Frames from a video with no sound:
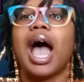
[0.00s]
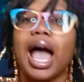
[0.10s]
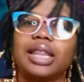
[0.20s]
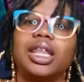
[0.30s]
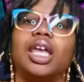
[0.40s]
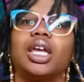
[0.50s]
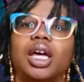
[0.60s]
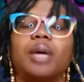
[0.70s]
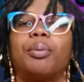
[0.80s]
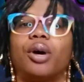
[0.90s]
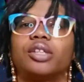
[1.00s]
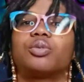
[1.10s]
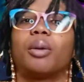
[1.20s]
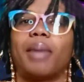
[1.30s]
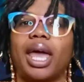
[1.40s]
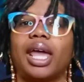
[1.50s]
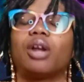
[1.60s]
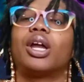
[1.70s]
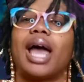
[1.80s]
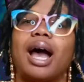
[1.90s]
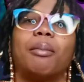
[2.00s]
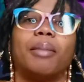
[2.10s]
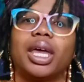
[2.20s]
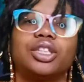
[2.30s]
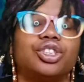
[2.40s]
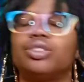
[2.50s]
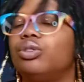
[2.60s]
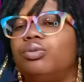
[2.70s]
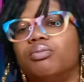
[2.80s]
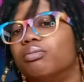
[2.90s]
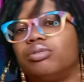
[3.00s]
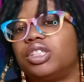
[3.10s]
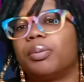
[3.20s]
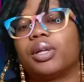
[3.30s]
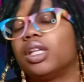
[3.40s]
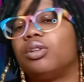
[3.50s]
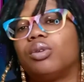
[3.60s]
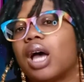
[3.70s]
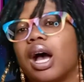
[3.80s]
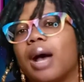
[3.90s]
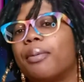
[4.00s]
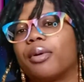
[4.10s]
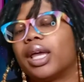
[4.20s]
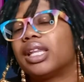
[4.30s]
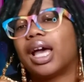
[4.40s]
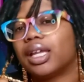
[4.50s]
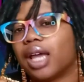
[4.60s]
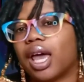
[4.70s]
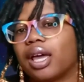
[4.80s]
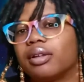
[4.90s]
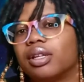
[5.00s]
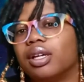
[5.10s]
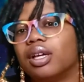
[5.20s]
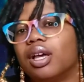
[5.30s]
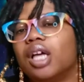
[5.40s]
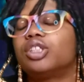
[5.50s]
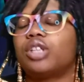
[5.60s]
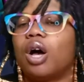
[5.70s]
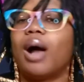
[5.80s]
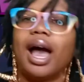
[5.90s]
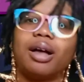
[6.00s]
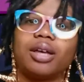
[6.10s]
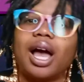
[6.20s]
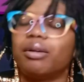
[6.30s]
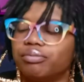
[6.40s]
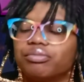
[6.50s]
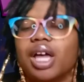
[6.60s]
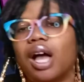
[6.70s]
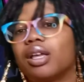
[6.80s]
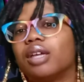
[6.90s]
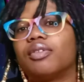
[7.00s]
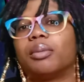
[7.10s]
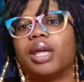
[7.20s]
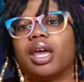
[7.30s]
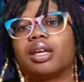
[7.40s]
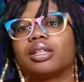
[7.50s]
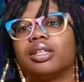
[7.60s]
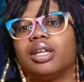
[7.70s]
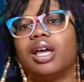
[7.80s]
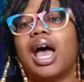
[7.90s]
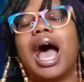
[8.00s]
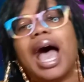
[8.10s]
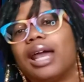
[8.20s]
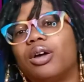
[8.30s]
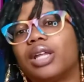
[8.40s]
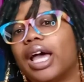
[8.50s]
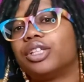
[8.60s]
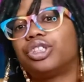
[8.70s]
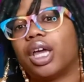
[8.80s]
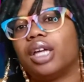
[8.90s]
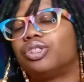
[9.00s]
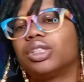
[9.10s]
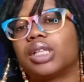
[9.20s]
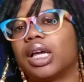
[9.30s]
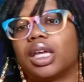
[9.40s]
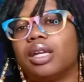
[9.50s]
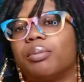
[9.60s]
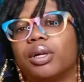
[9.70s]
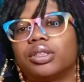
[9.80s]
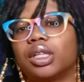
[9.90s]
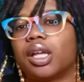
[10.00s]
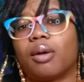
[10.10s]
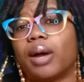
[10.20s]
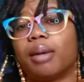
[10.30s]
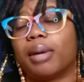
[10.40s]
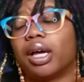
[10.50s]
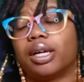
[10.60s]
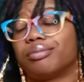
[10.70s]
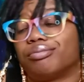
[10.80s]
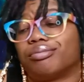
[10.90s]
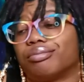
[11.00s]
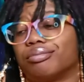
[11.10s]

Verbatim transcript: I think good points were made on how men just typically do not operate like that. So I'll, I'll, I'll give him that. I don't like Shake just like any person in their right mind.